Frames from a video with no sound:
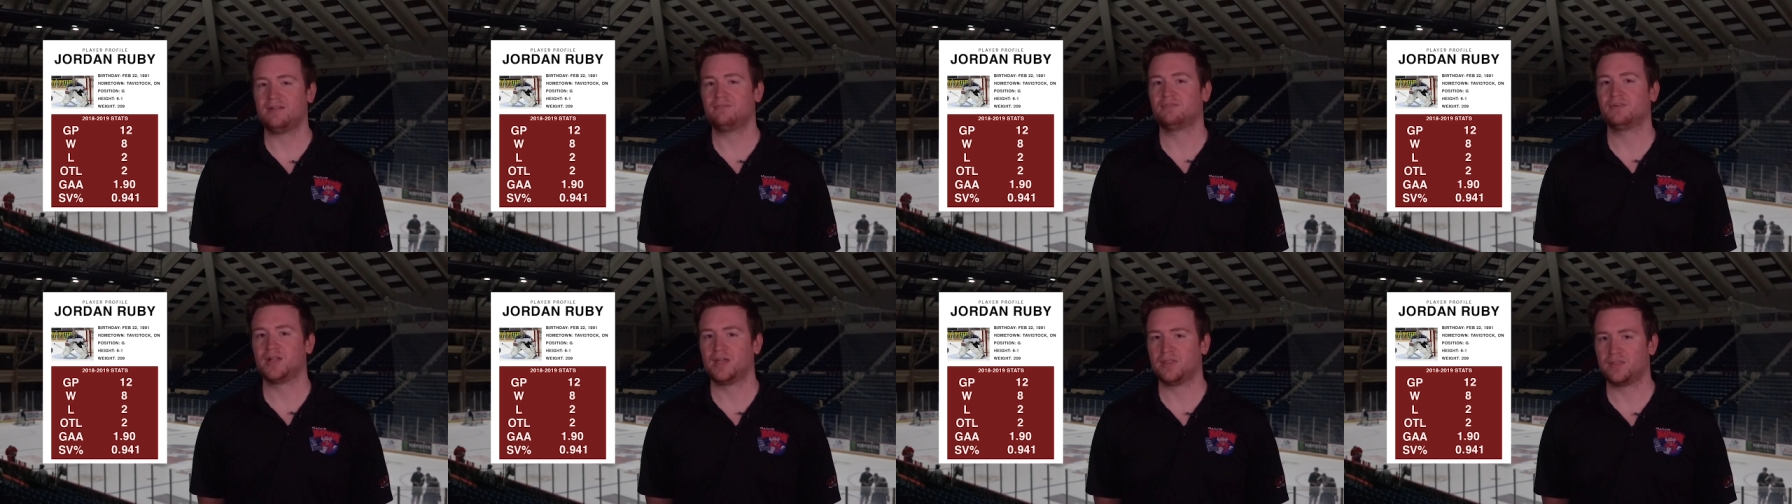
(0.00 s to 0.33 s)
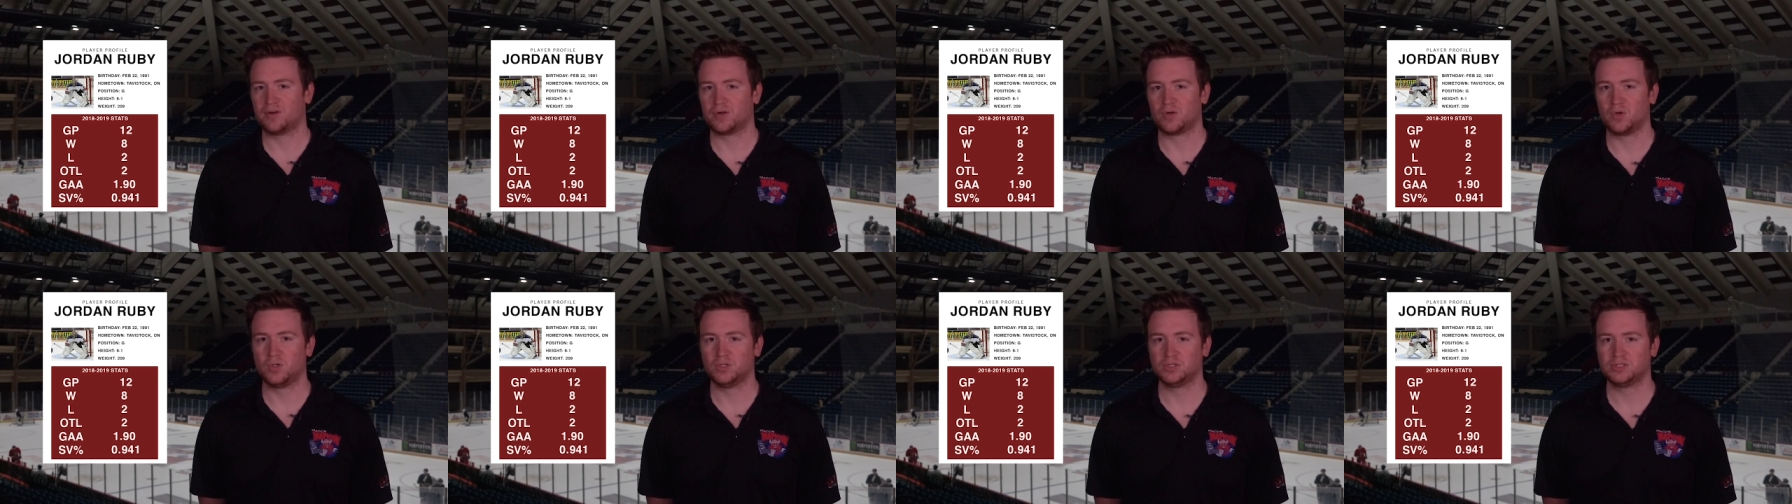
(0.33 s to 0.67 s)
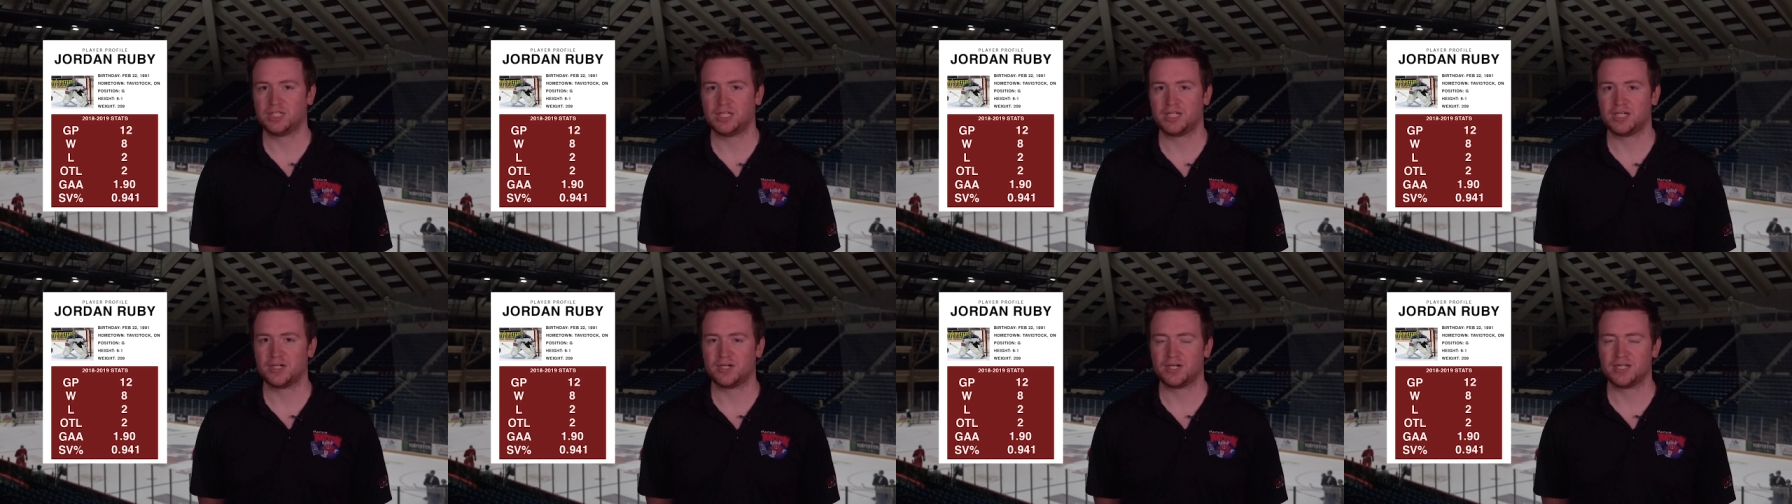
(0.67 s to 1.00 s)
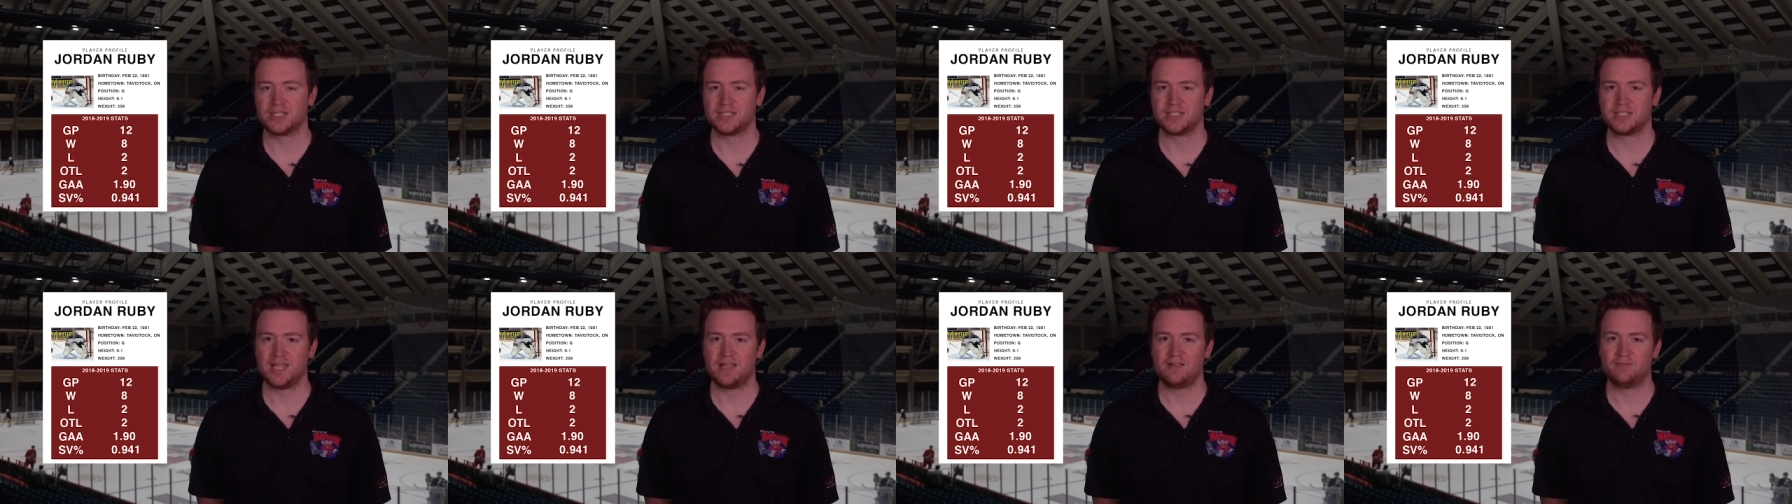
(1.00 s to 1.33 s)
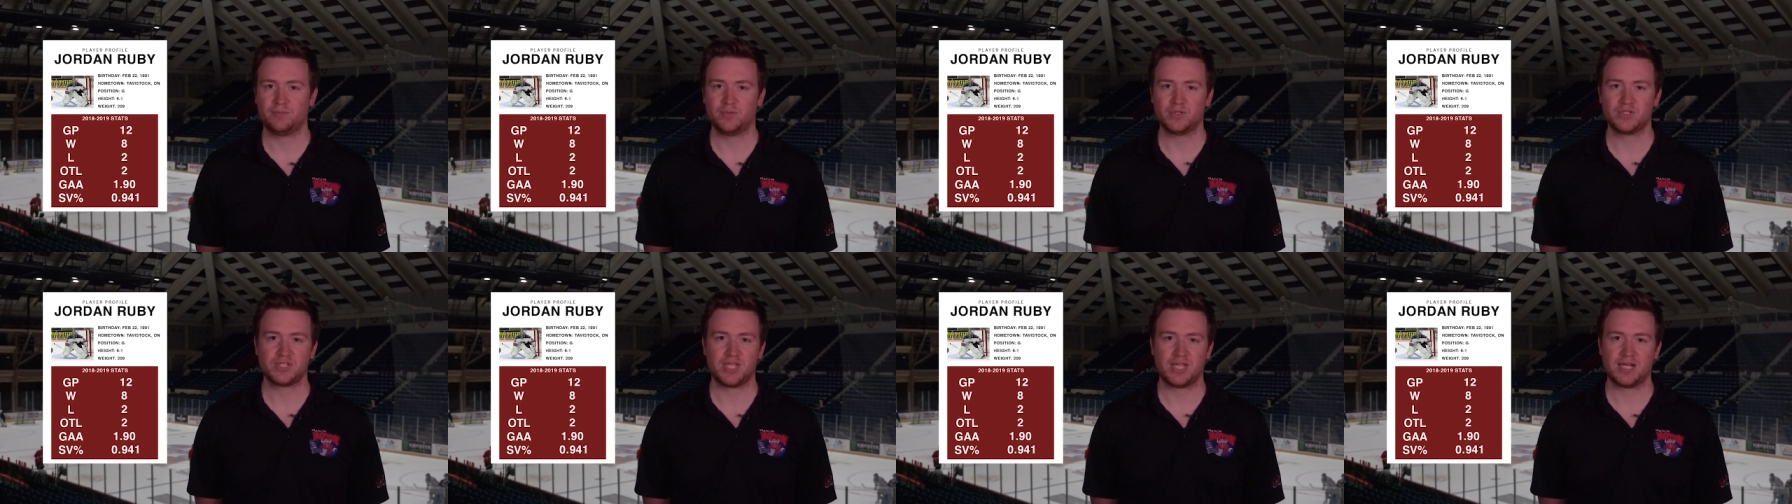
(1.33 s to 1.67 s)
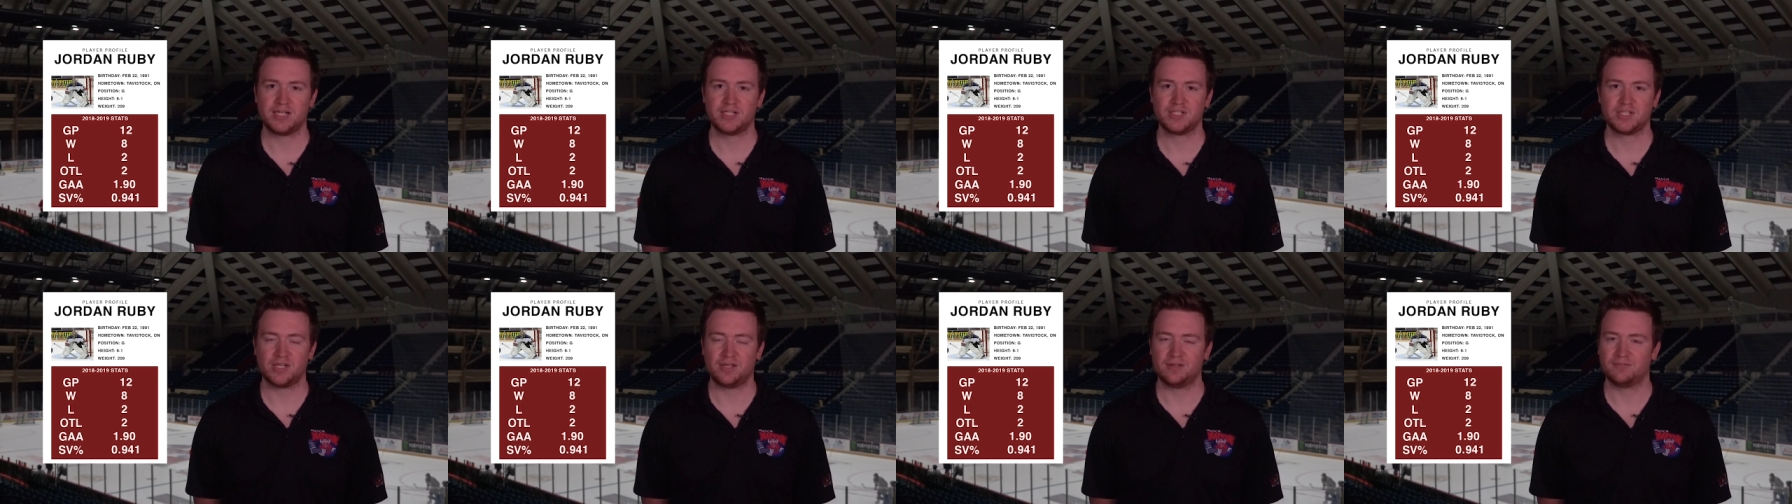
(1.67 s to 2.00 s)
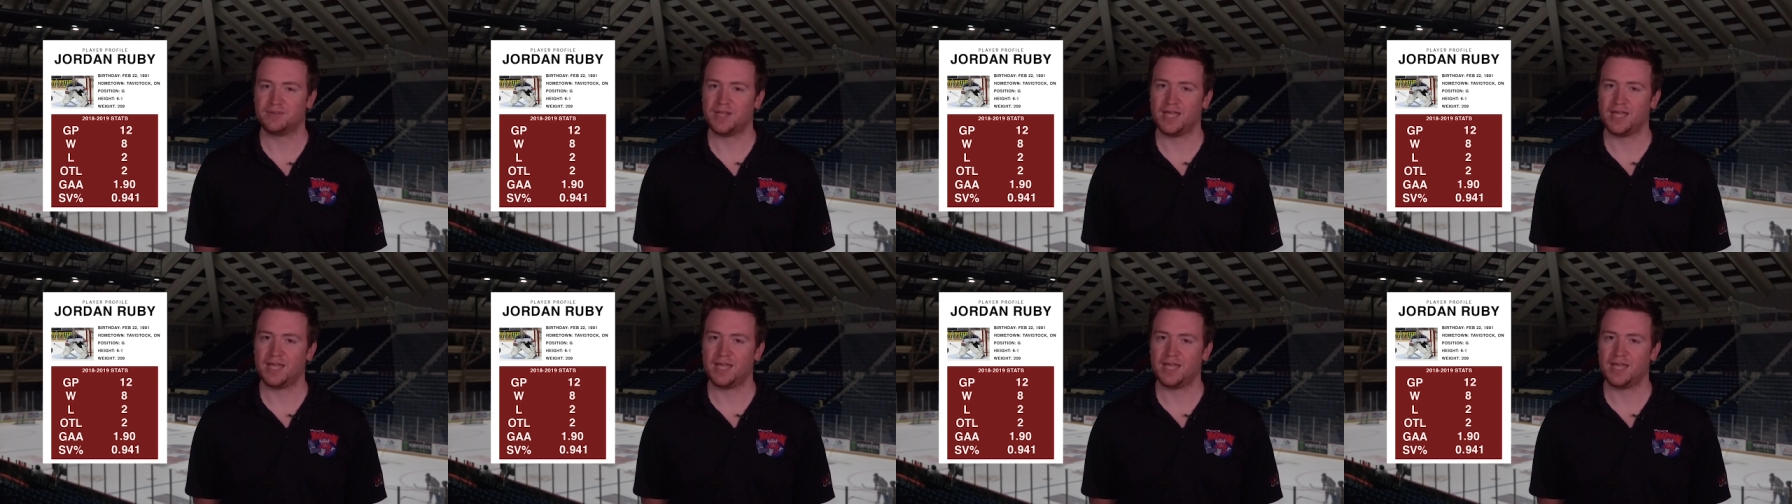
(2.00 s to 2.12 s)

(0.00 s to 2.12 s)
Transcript: every other goaltender. His save percentage of